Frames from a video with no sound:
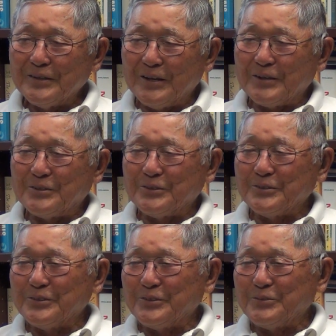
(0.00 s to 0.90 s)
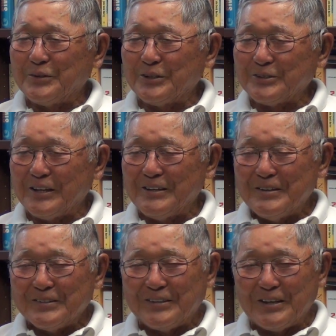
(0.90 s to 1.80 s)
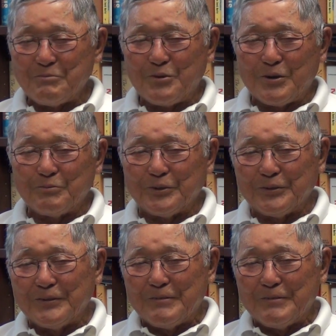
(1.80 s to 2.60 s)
I don't know about that part, but